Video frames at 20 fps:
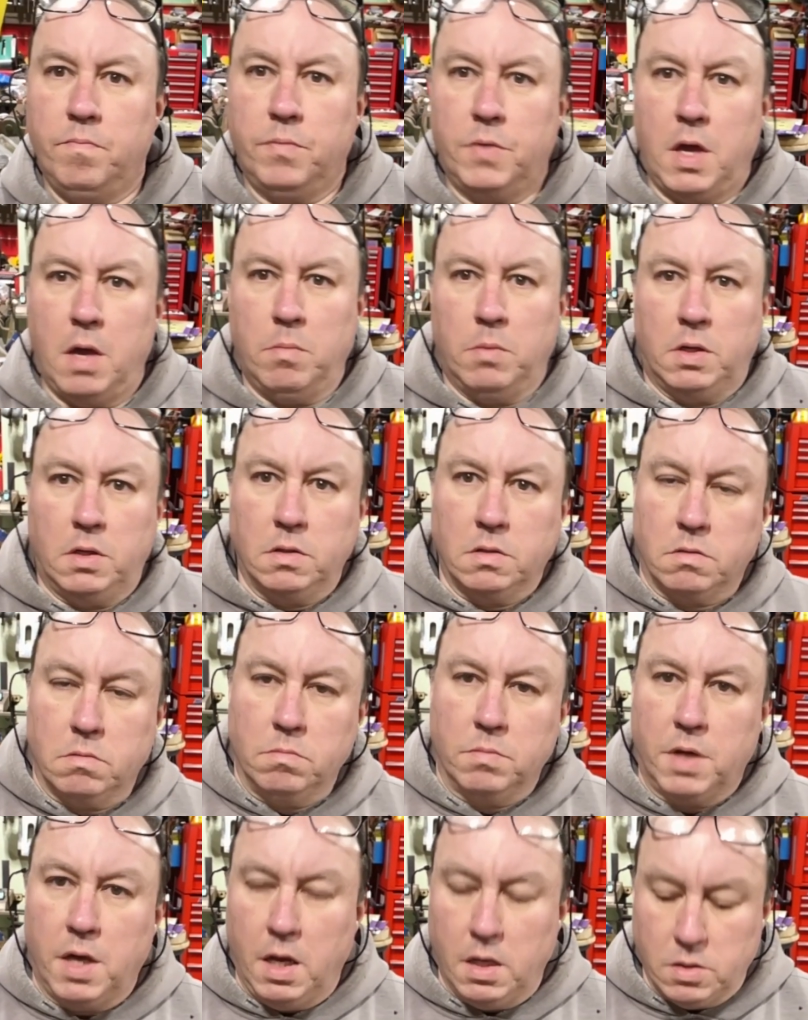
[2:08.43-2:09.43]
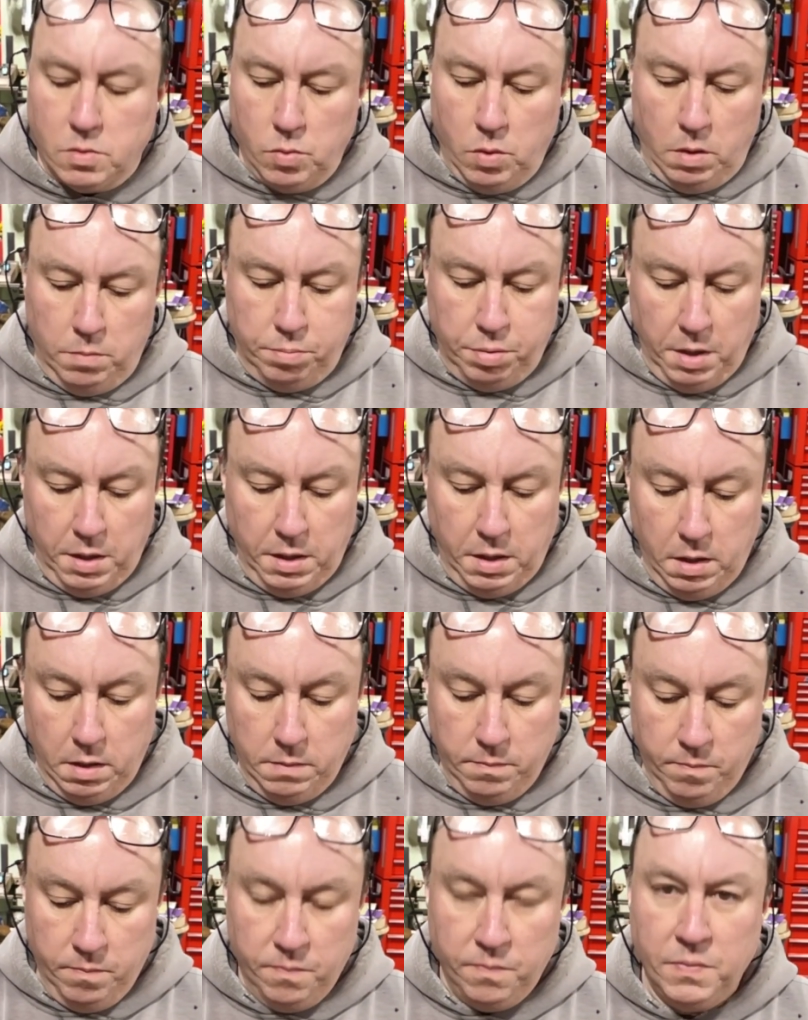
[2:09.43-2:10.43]
chemicals from Caswell Plating,
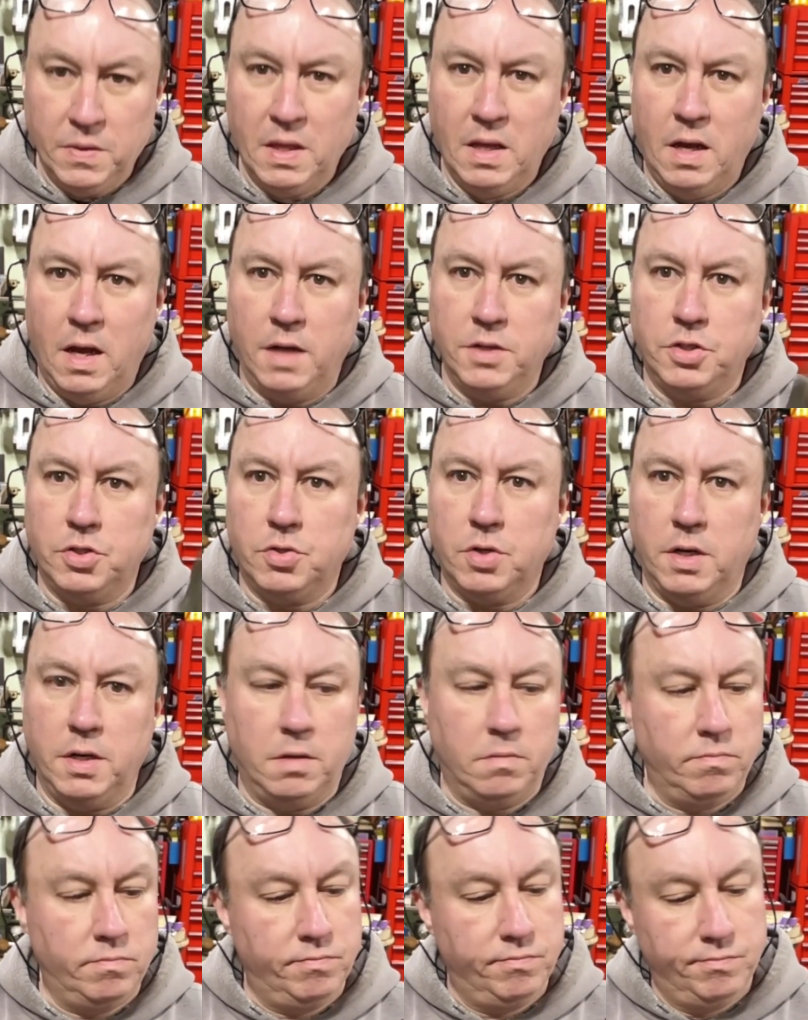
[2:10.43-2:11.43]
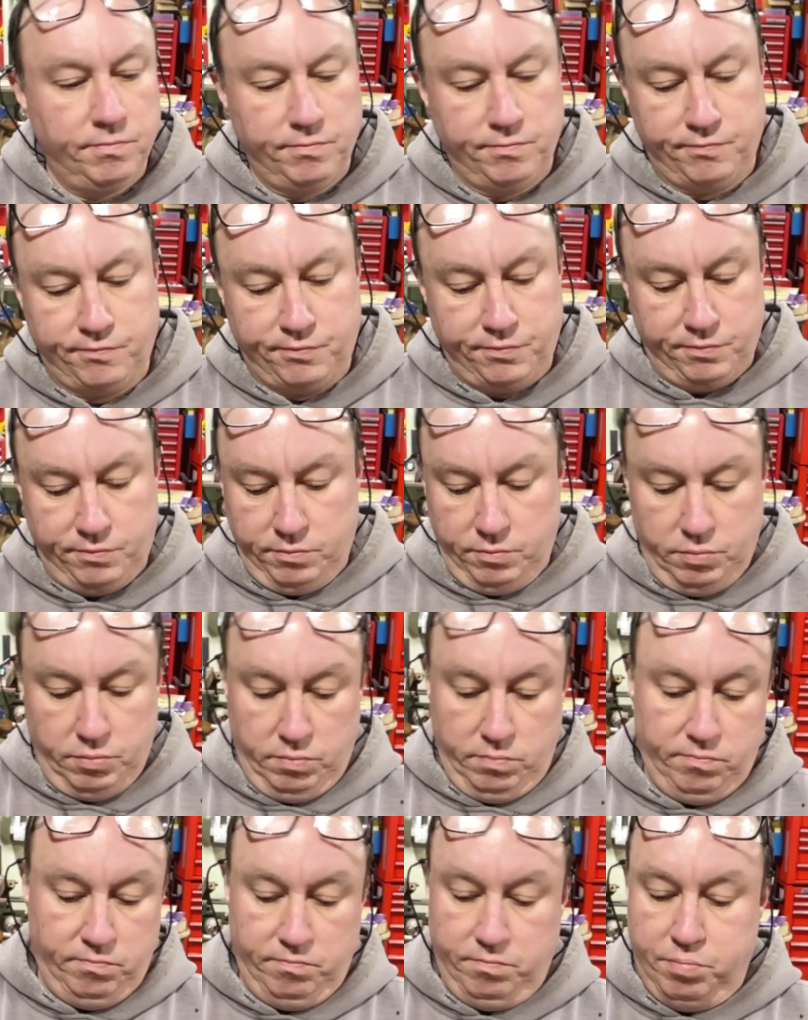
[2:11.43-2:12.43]
I should try
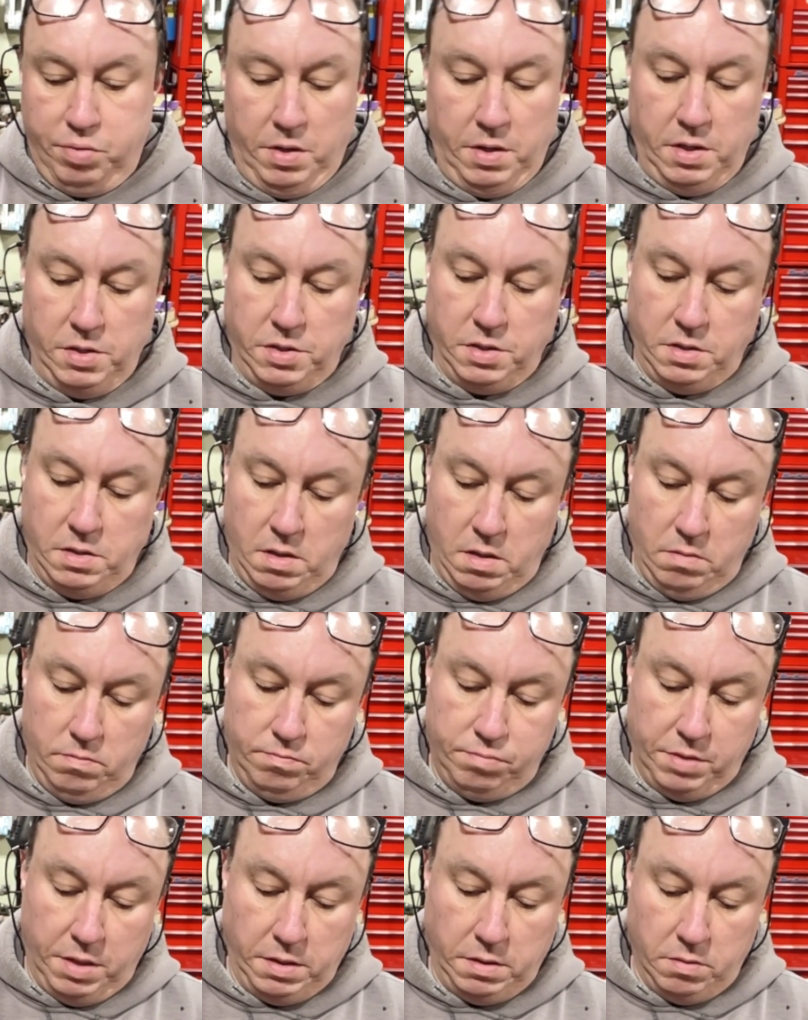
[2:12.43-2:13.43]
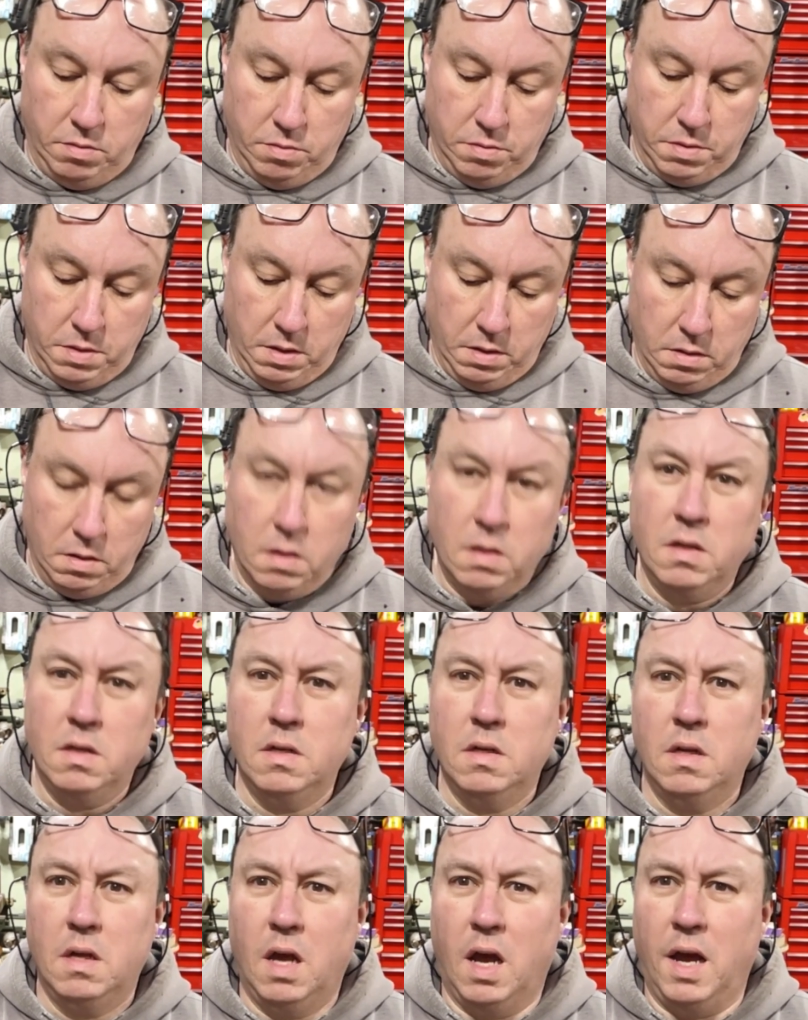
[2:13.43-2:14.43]
put this in there and plate the whole thing.
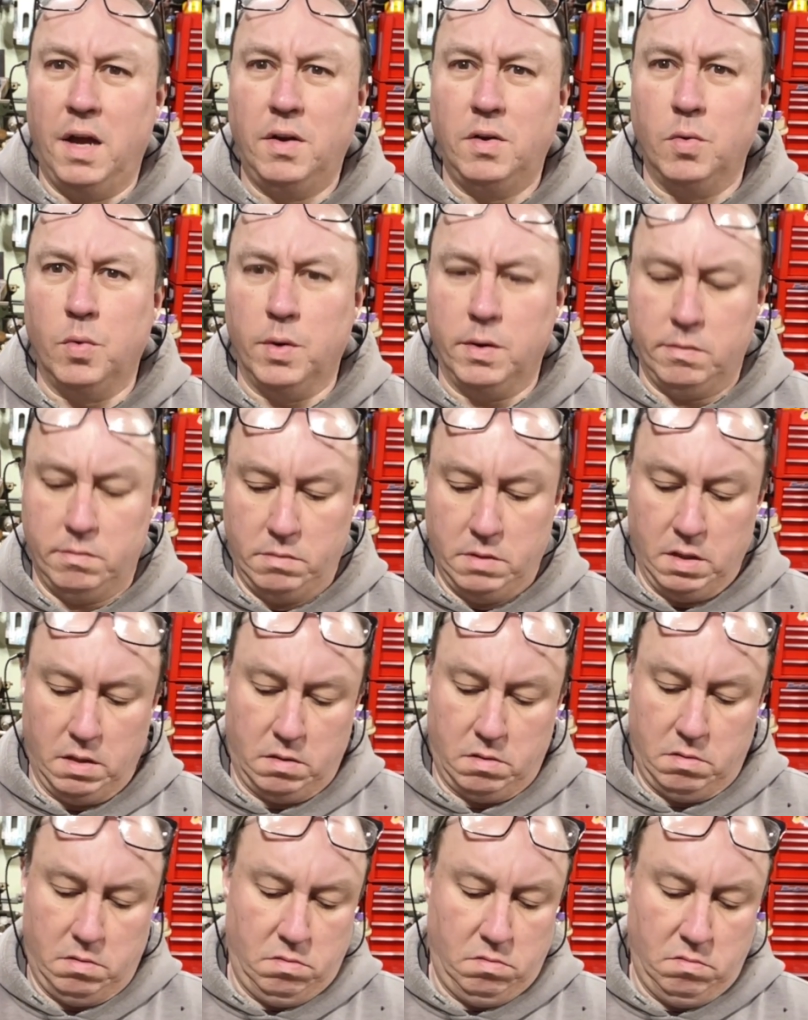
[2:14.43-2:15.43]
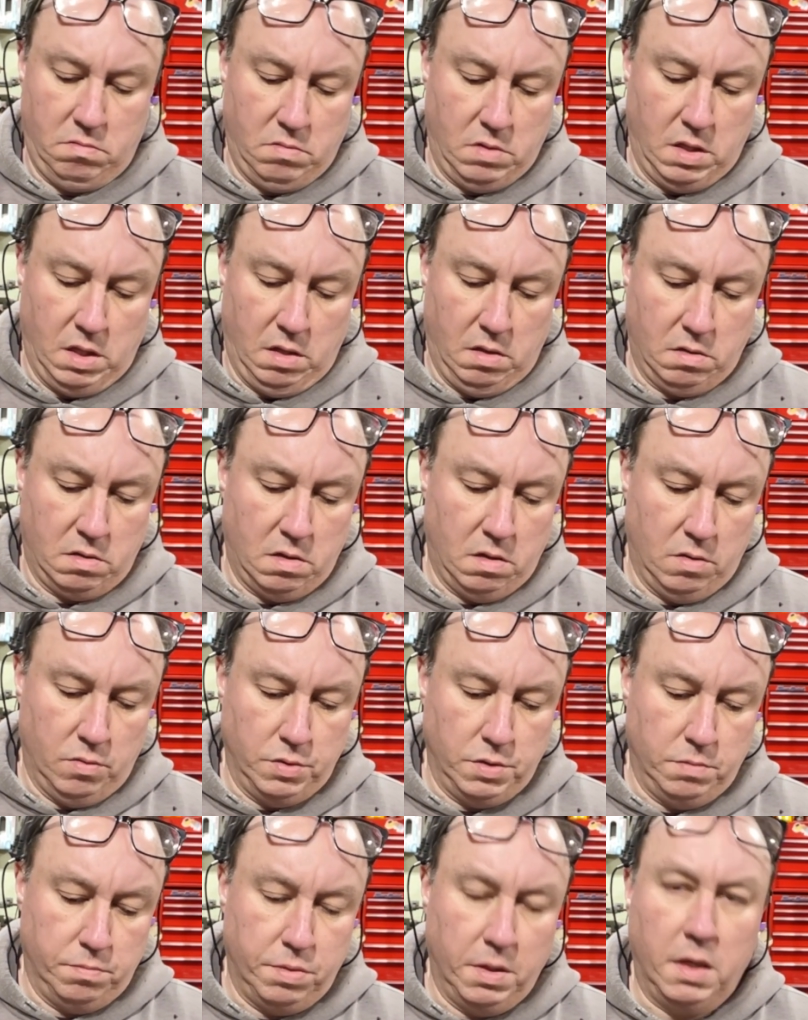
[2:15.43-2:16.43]
I don't know what the hell color would
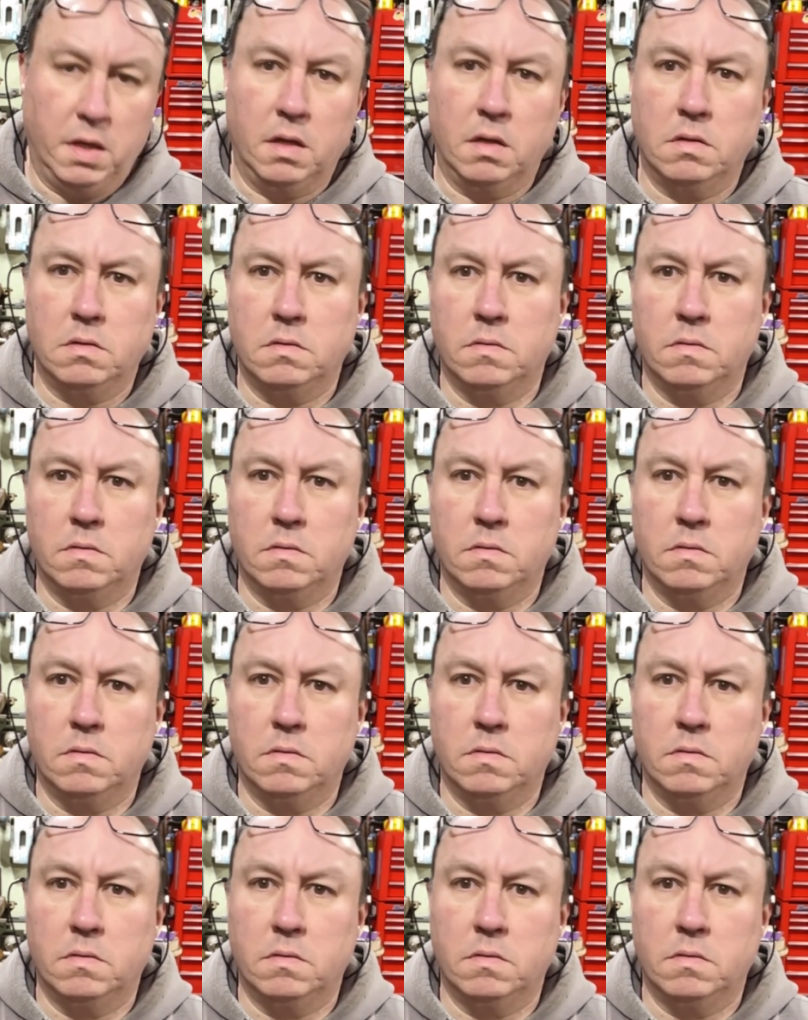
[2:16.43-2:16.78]
you plate it?